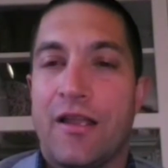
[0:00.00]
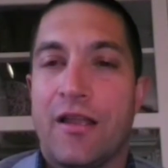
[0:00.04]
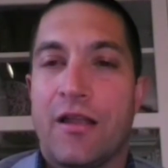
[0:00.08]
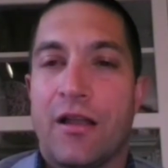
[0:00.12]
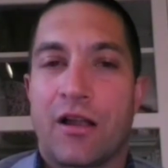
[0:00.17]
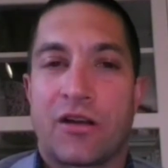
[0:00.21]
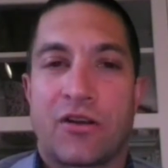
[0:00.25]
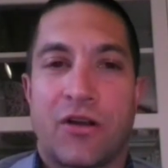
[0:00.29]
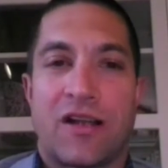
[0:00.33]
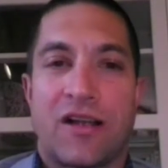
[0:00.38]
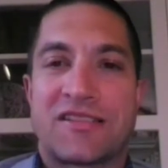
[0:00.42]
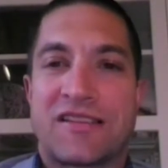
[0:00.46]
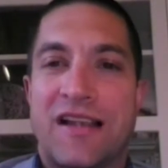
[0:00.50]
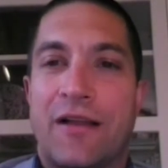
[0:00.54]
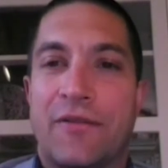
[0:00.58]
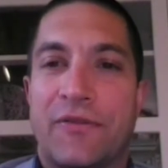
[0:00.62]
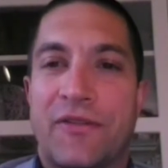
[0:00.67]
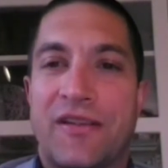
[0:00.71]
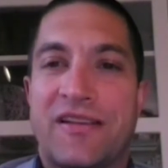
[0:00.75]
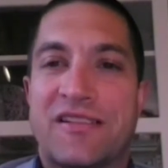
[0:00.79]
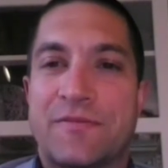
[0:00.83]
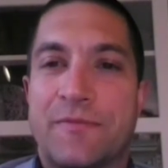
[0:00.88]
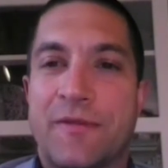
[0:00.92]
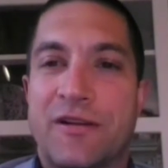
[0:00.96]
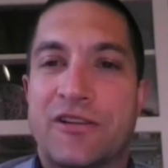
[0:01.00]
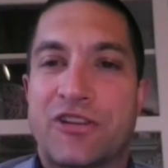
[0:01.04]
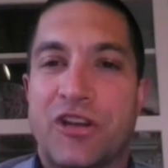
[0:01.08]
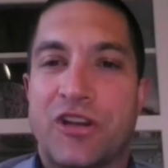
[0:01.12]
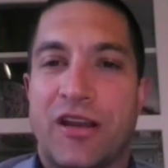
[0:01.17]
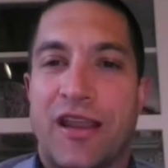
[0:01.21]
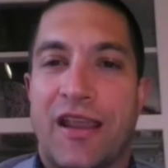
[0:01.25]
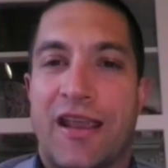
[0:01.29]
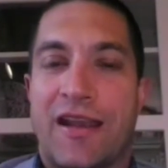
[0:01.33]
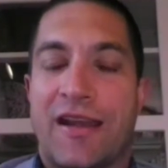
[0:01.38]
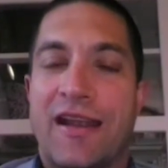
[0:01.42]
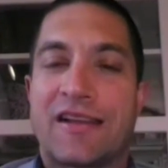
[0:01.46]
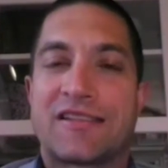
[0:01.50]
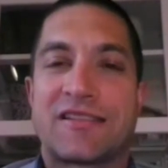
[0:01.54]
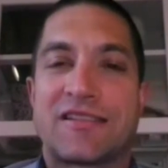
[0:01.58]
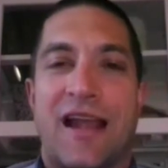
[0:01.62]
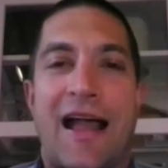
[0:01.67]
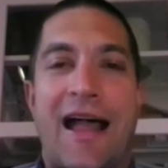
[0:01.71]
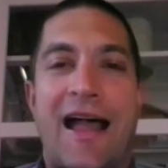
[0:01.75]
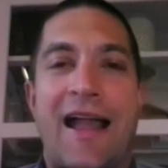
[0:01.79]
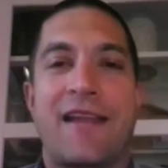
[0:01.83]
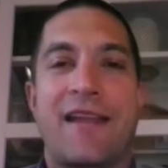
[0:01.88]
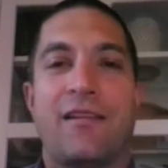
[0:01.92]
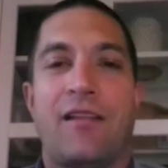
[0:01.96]
across Southeast Michigan. It's a
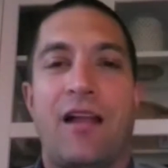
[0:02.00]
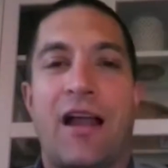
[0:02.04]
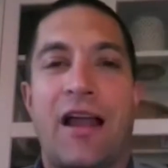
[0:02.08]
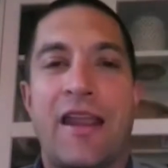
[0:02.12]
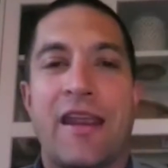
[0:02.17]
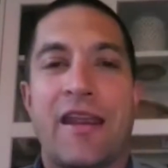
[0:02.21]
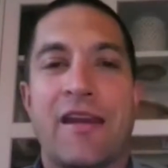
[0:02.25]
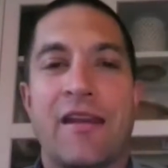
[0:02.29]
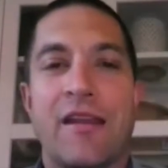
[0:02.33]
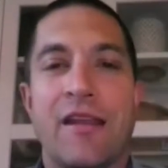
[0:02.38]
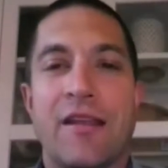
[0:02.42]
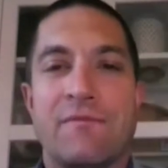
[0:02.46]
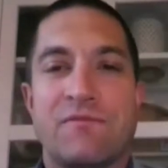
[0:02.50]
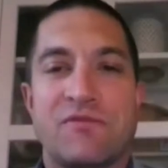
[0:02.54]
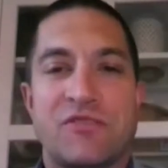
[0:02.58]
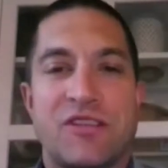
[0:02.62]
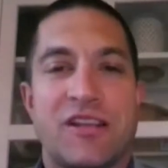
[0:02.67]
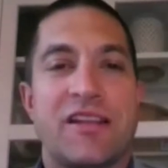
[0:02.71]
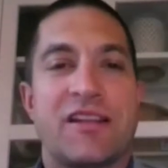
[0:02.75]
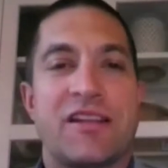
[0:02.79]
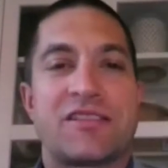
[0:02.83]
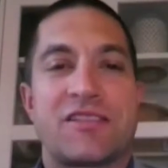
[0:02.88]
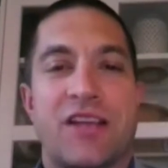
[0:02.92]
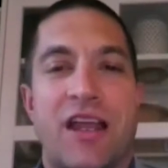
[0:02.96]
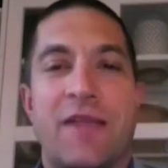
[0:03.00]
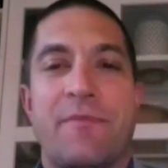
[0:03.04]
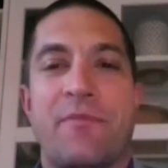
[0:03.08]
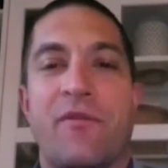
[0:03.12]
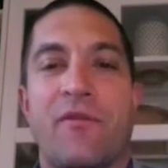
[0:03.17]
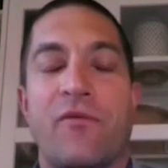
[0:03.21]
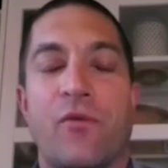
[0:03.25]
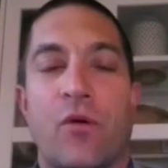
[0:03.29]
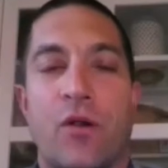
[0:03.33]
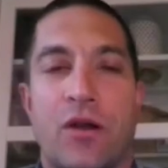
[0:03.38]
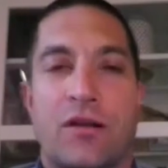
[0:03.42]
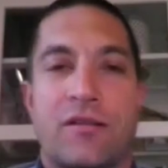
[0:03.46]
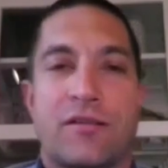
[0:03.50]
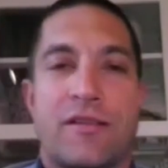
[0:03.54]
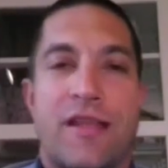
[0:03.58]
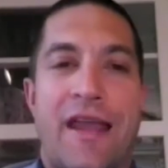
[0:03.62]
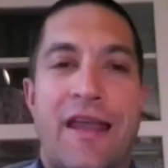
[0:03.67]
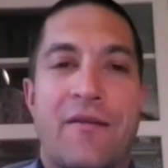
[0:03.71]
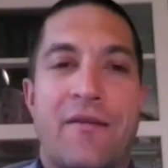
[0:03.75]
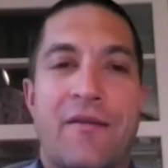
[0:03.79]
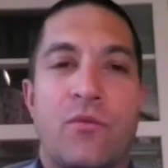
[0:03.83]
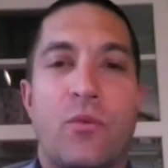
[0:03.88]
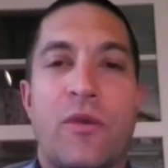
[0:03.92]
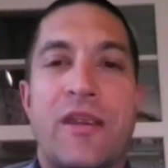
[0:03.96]
highlight to the type of work
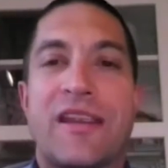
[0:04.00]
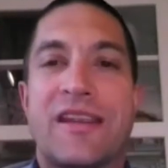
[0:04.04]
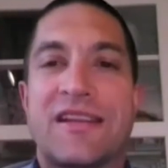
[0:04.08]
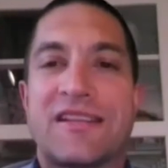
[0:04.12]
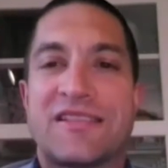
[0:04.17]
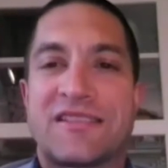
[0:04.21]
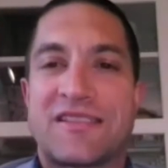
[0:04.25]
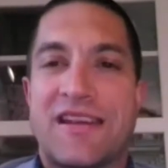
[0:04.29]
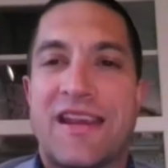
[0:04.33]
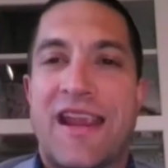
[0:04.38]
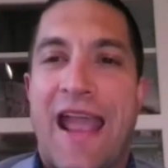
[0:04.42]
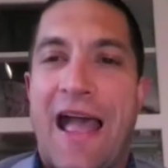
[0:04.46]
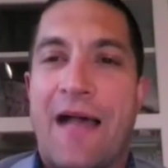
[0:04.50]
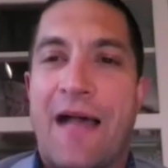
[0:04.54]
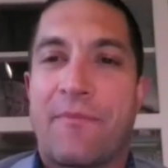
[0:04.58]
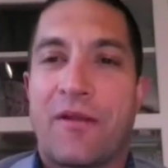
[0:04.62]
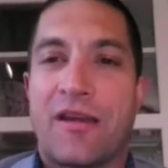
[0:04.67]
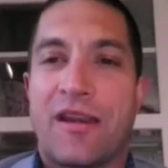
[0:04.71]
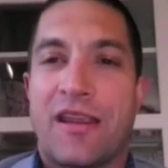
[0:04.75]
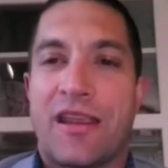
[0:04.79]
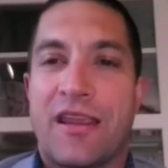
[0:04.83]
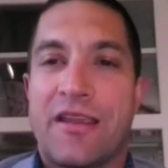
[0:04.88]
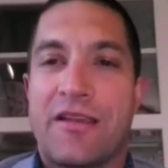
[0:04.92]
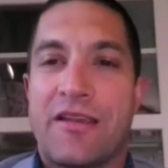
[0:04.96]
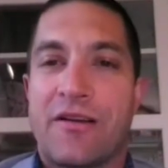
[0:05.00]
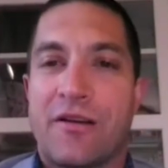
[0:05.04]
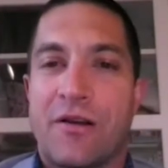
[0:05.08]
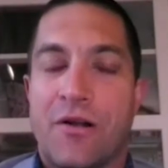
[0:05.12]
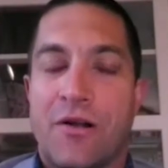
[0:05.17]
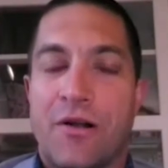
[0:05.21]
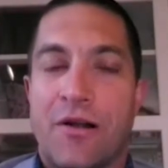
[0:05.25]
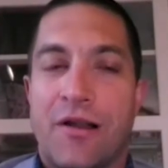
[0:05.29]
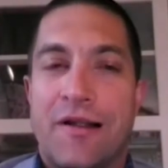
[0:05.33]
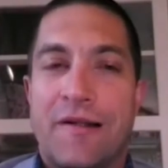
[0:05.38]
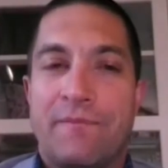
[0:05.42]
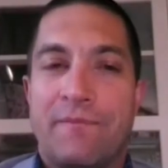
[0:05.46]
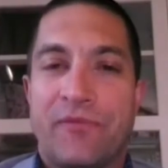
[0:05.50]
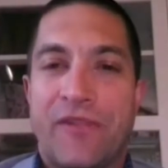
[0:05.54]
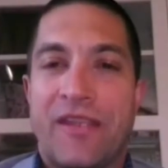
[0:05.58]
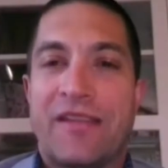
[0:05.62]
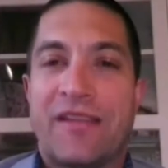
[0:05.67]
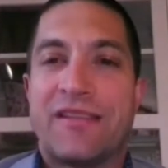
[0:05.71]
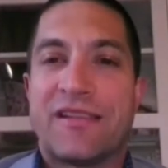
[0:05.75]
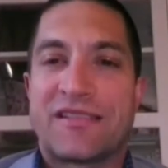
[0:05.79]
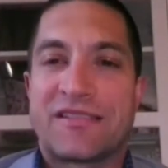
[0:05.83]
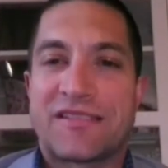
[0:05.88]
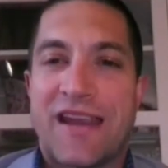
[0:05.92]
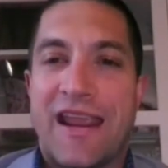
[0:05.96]
that we can see happen here
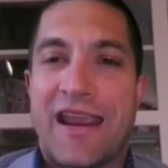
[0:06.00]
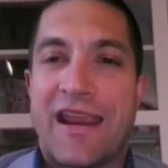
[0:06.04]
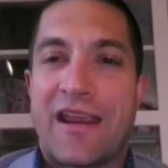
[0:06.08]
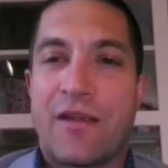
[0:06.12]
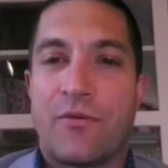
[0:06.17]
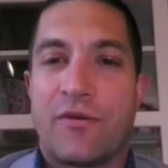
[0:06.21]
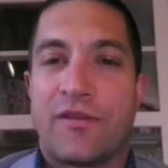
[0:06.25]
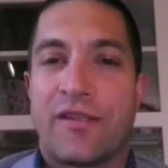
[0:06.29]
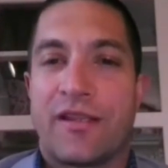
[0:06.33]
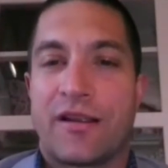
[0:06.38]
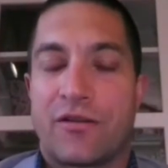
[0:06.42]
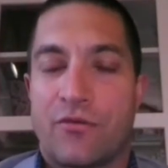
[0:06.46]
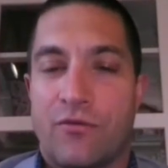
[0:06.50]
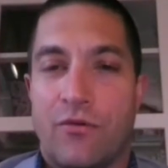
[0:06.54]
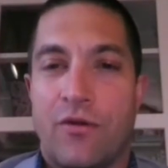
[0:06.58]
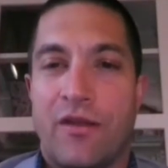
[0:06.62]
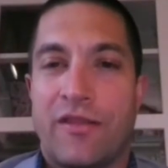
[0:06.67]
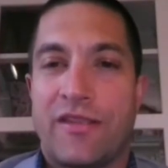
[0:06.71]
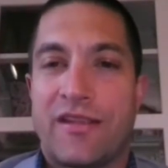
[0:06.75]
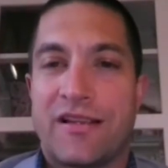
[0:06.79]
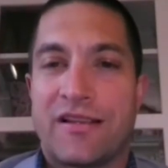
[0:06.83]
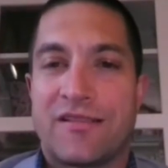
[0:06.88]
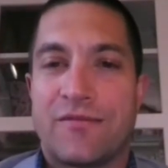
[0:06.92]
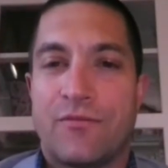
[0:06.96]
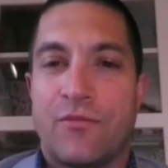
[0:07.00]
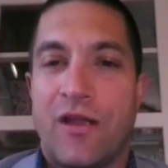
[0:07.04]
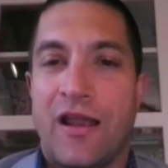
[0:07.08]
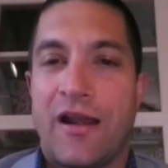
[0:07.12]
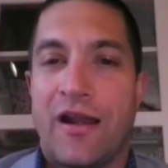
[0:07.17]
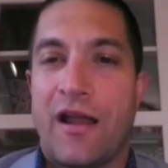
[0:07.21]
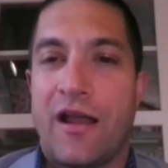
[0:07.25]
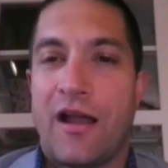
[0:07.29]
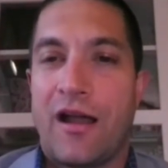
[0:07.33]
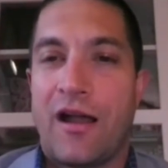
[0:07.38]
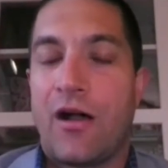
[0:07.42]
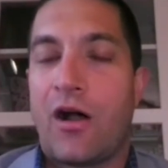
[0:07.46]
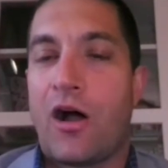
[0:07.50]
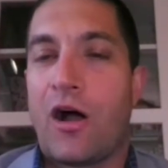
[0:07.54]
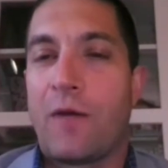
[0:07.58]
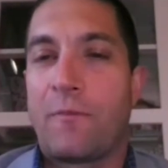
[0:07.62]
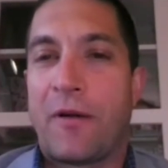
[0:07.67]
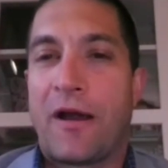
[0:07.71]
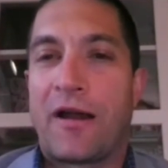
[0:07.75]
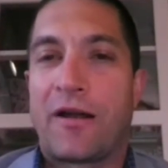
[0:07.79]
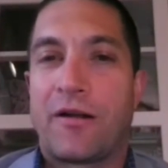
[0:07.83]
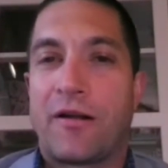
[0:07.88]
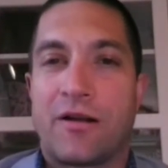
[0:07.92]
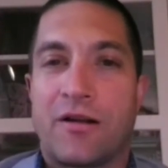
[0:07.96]
in the state when the when the when uh, all
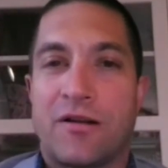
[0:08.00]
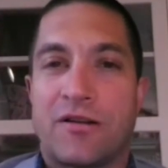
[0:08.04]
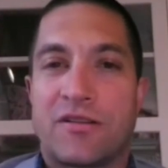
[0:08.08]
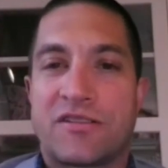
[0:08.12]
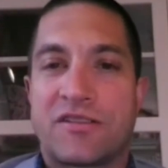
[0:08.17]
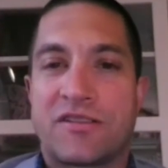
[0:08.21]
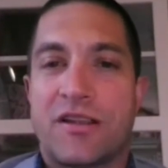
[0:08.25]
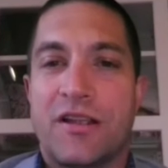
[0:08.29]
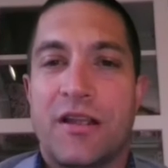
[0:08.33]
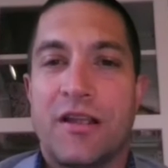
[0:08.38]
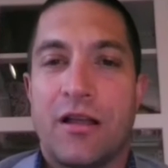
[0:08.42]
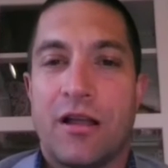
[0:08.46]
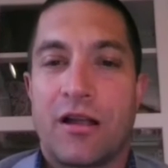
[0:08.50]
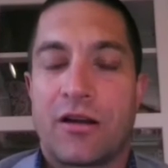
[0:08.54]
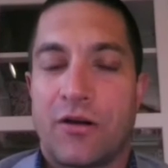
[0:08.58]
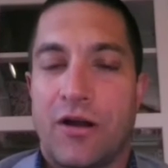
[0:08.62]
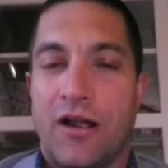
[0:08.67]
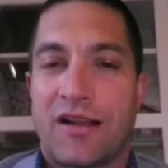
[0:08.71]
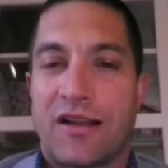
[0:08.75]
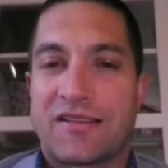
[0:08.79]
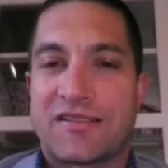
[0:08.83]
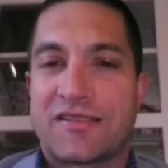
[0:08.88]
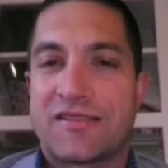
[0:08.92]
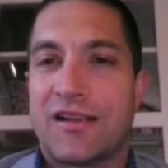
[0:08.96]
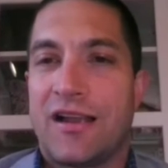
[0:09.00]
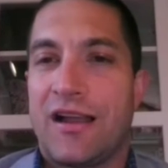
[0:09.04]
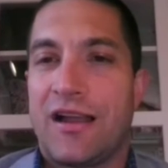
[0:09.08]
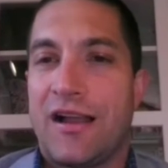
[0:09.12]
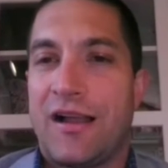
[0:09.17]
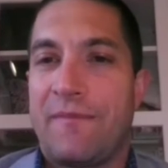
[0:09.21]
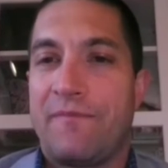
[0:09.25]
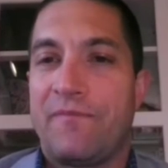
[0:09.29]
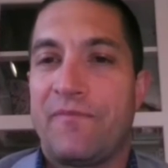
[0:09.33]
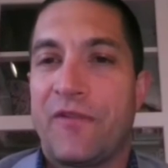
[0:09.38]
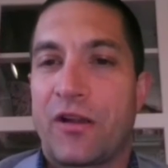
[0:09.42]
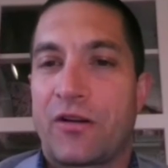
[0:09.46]
partners across uh,